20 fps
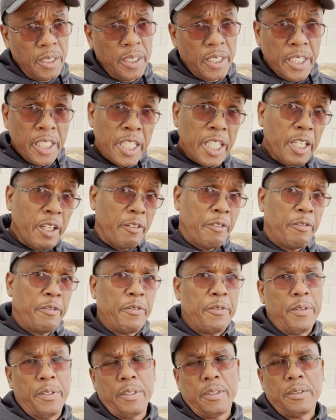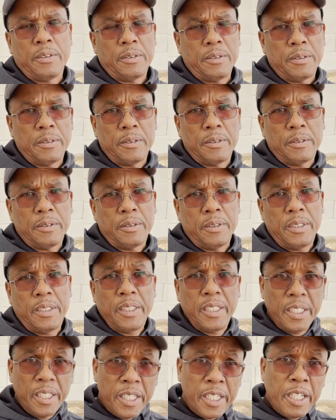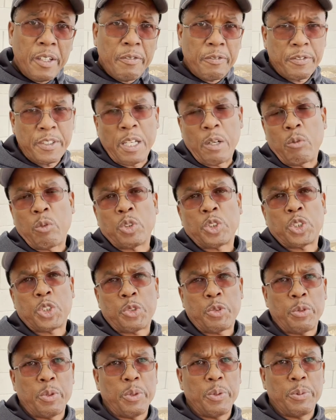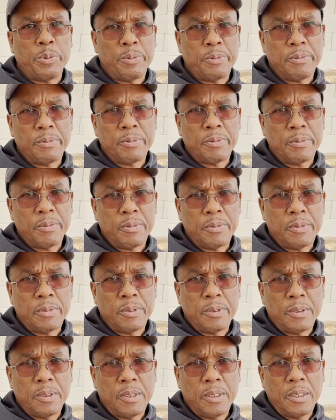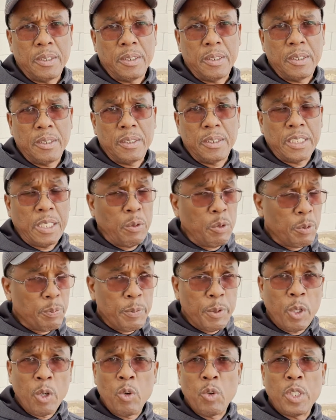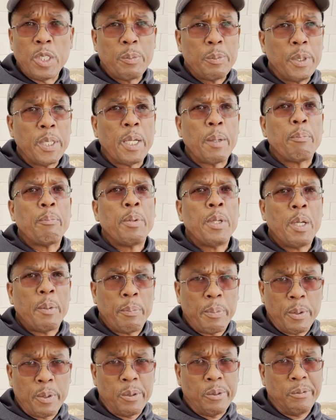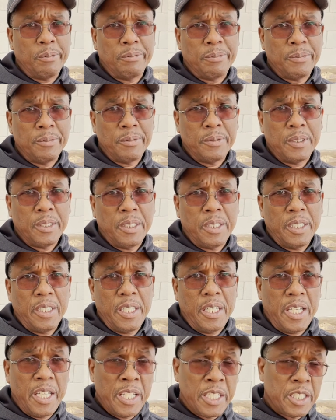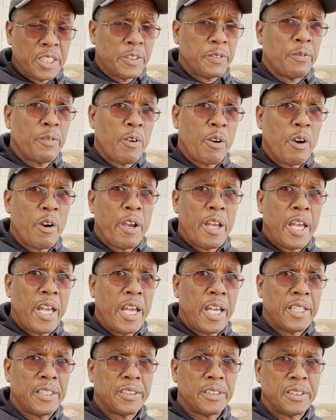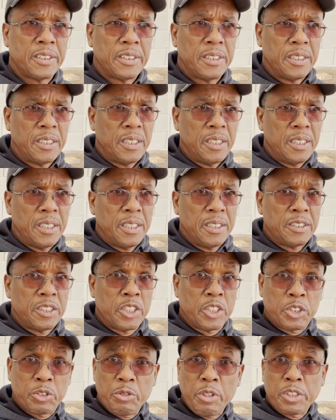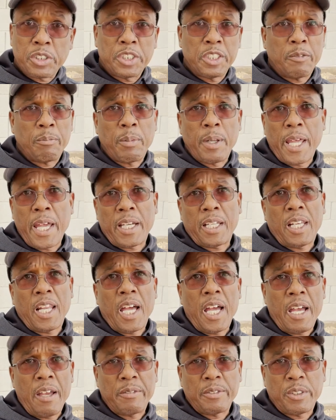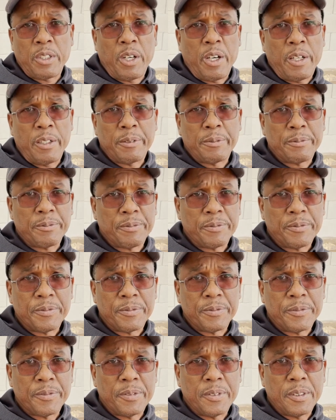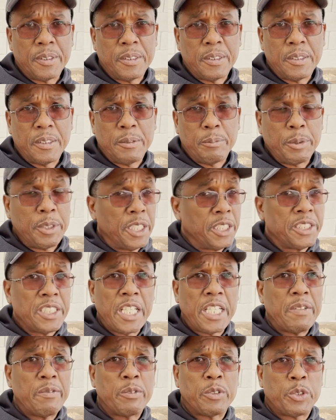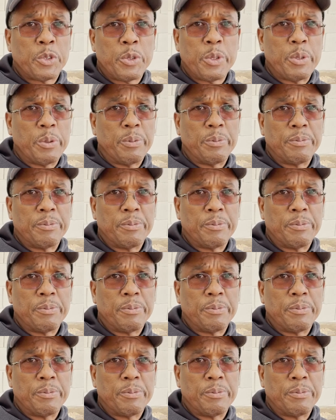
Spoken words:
If that was true, that would only be a pimple in as far as the destruction of black lives are. But that's not even true.